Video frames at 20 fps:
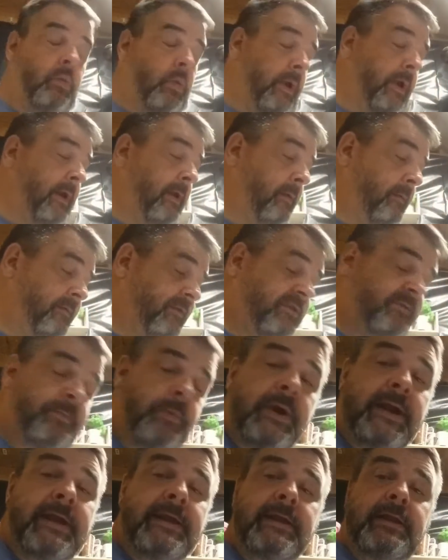We
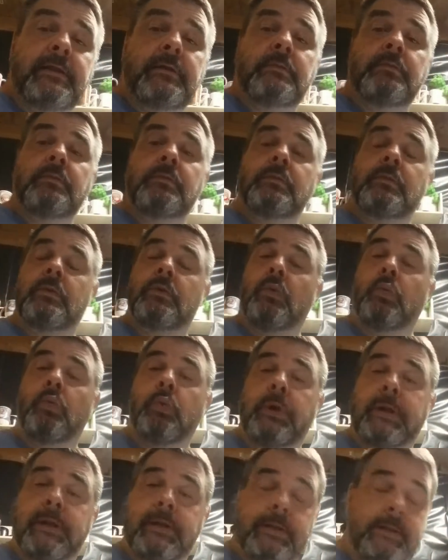sprayed it,
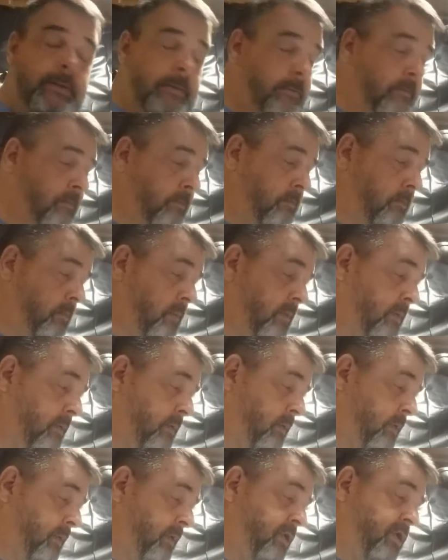we
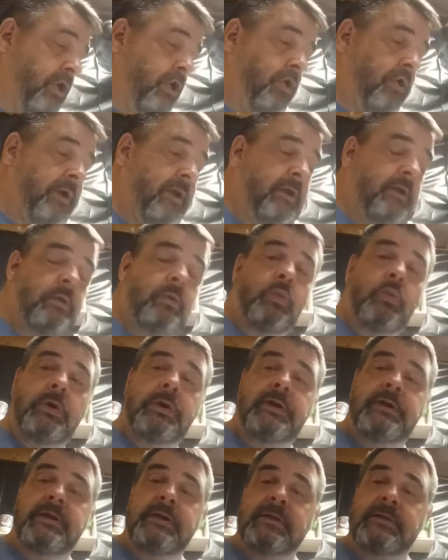cured it,
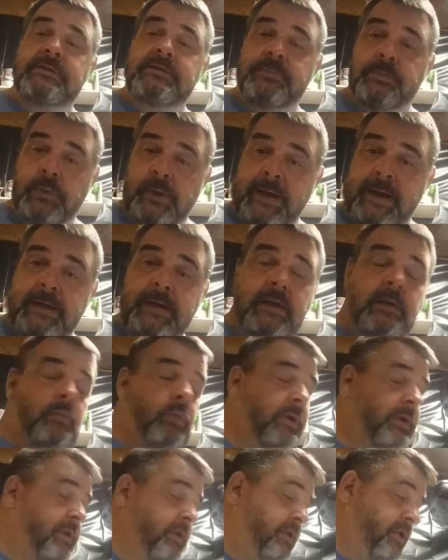we sprayed it,
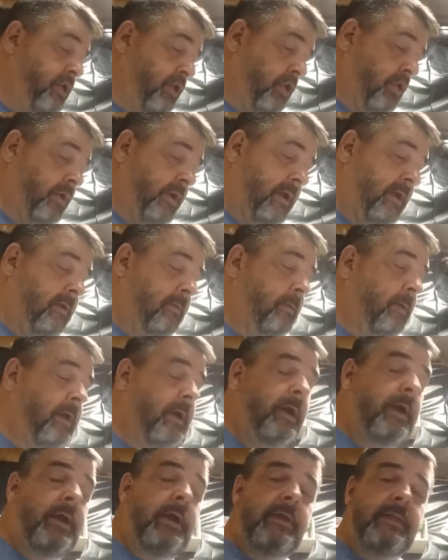we cured it.
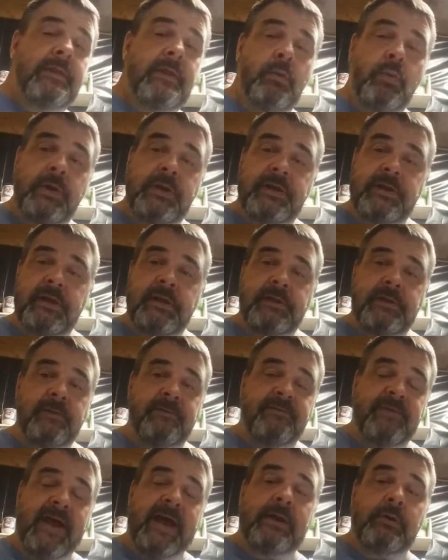Then we did
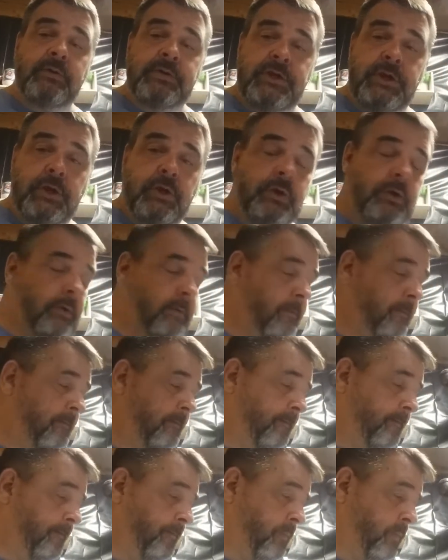the final cure
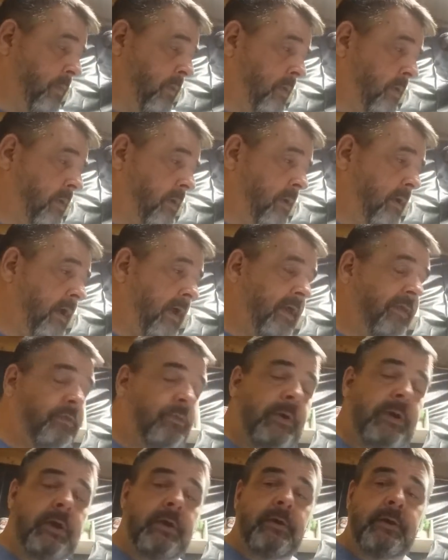at
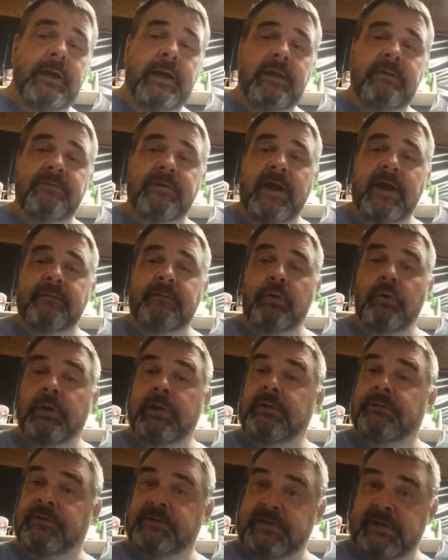385
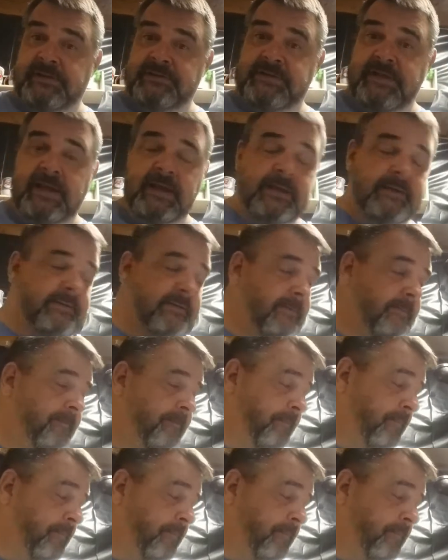degrees for 10 seconds.